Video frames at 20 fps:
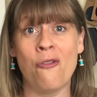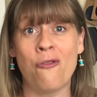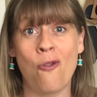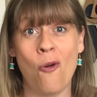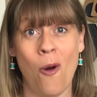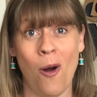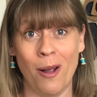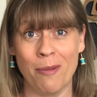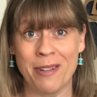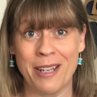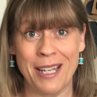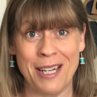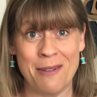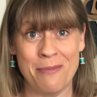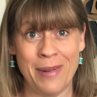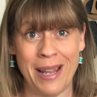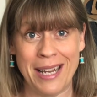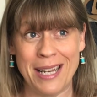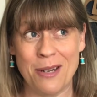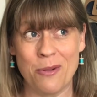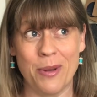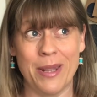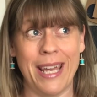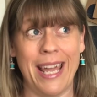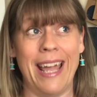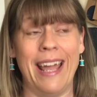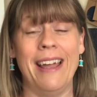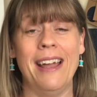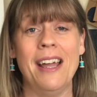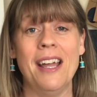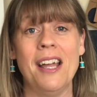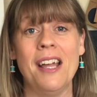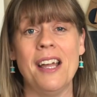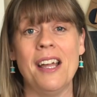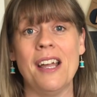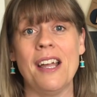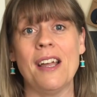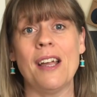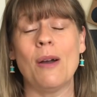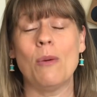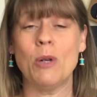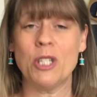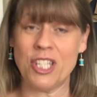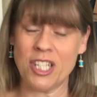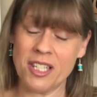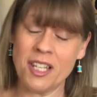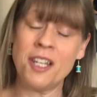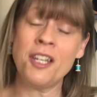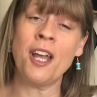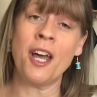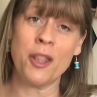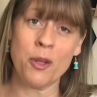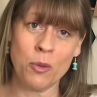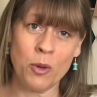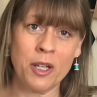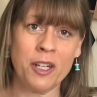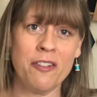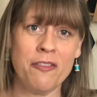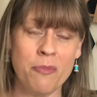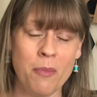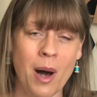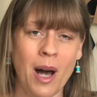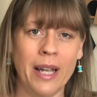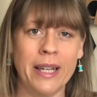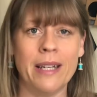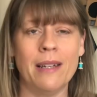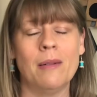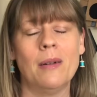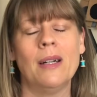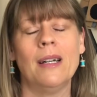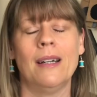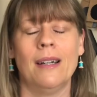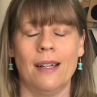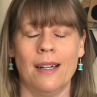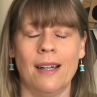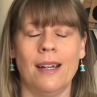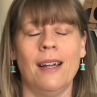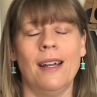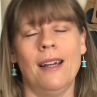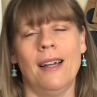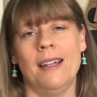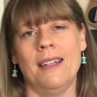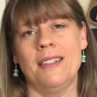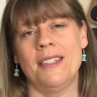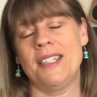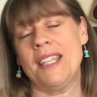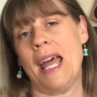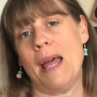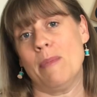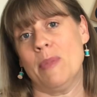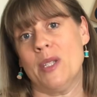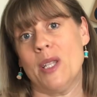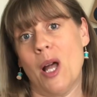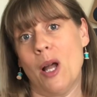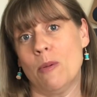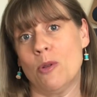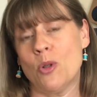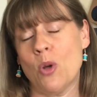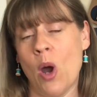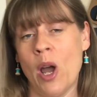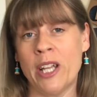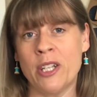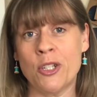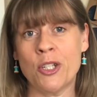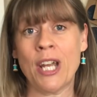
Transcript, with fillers: of what I'm going to make with it, which is another one of my steps that I'm trying to